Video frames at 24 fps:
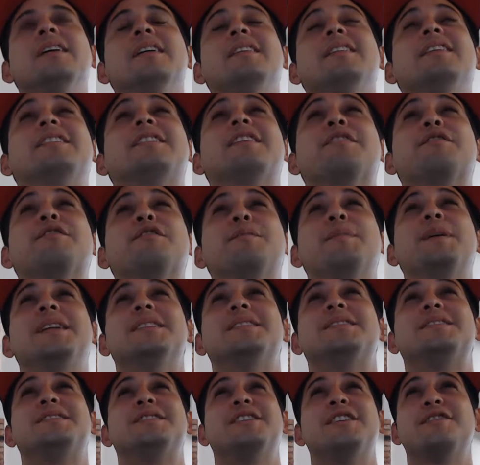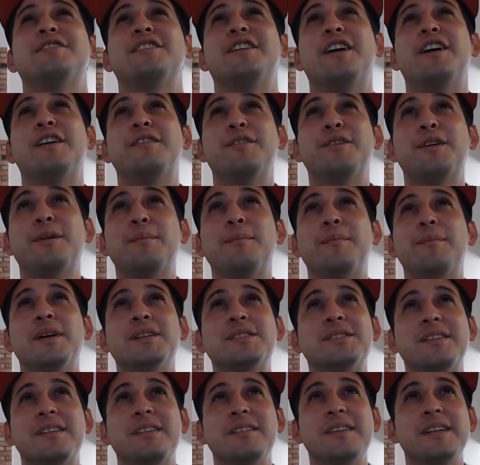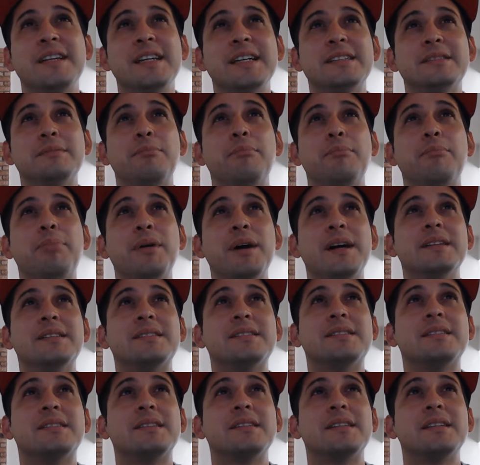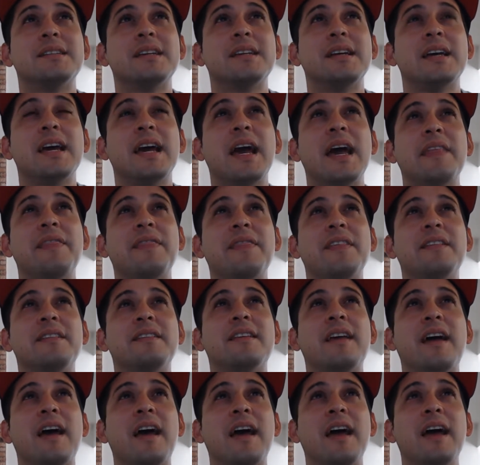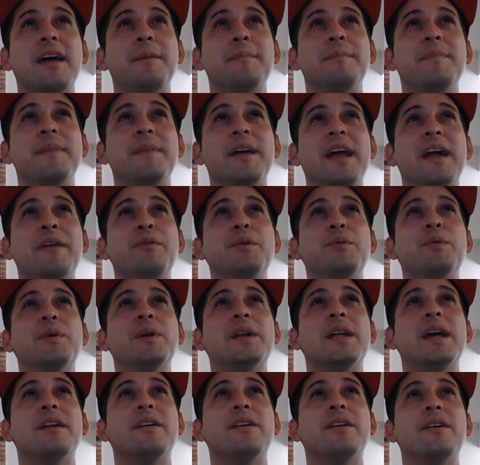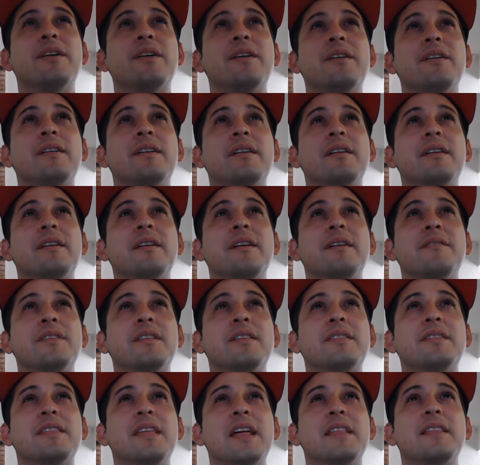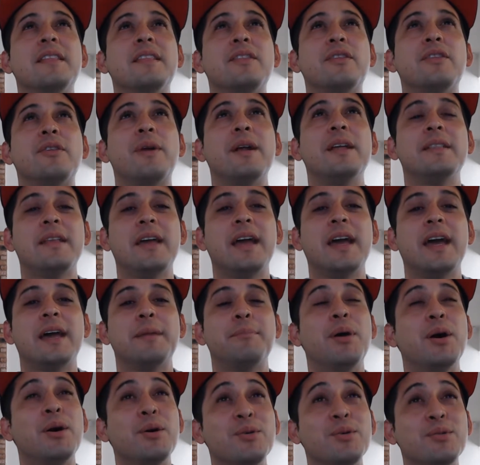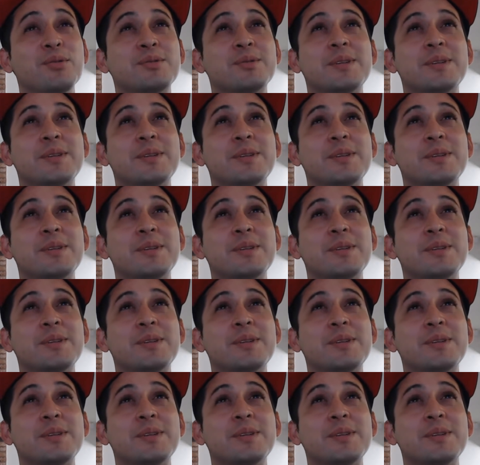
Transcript: The government itself covered up much of their deeds, but at the time, everyone had heard of the threat they had posed.